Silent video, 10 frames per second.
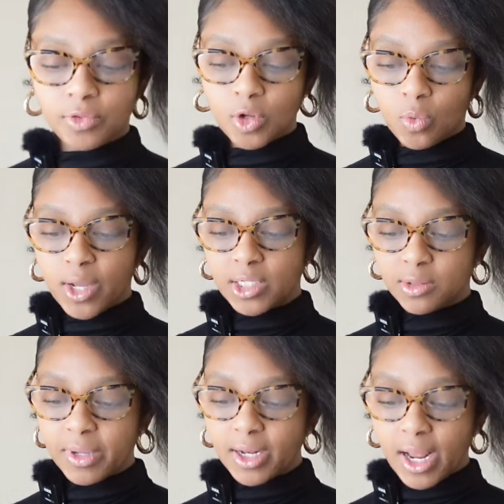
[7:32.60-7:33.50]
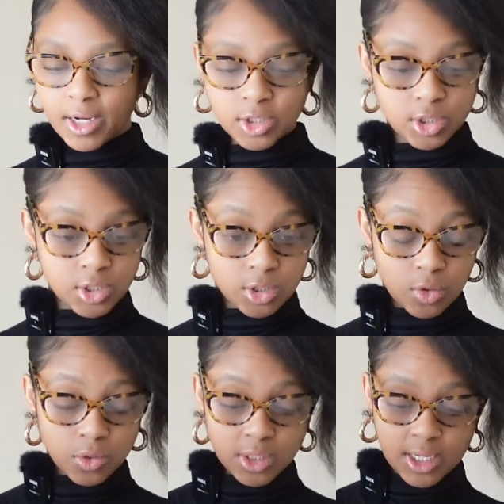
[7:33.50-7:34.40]
The waistband actually
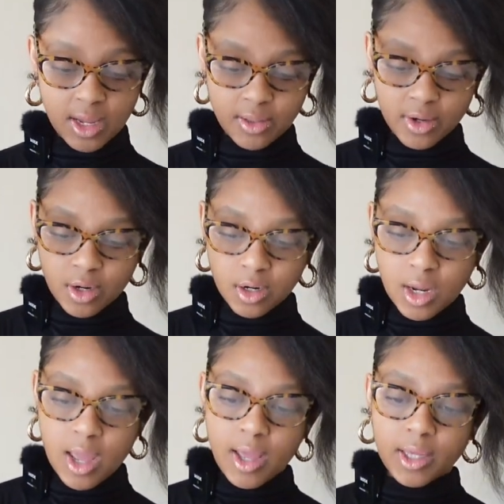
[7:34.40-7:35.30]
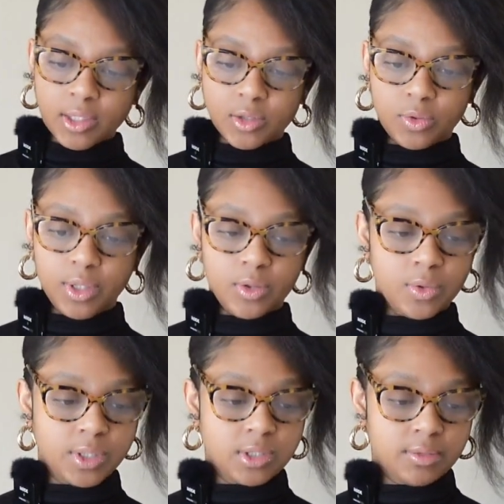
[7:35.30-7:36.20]
sewn together is only
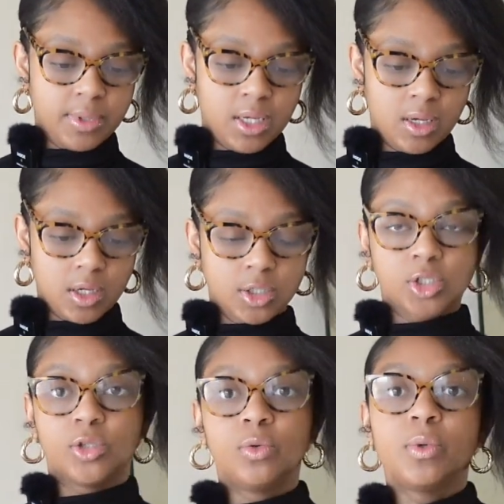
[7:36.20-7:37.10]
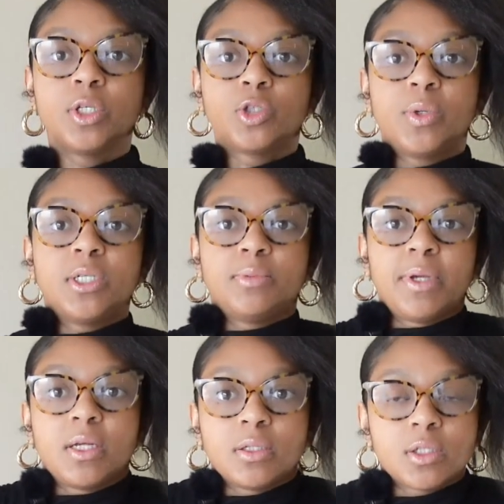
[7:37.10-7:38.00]
going to be a 2-inch
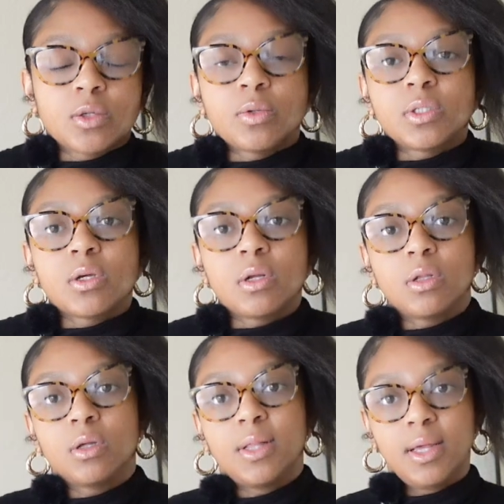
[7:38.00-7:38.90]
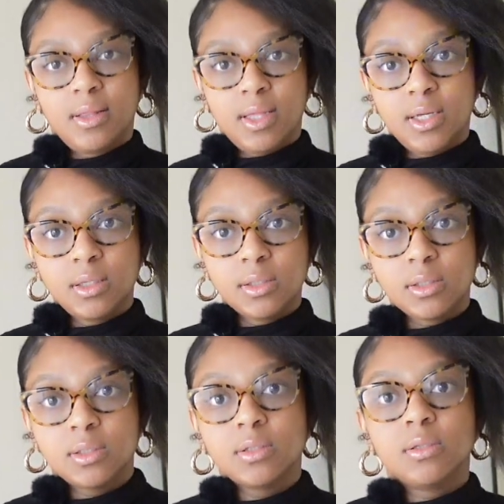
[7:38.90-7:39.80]
waistband, so it's going to look like
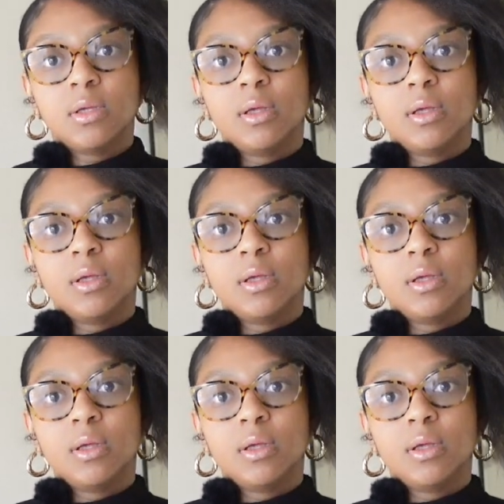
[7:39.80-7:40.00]
this.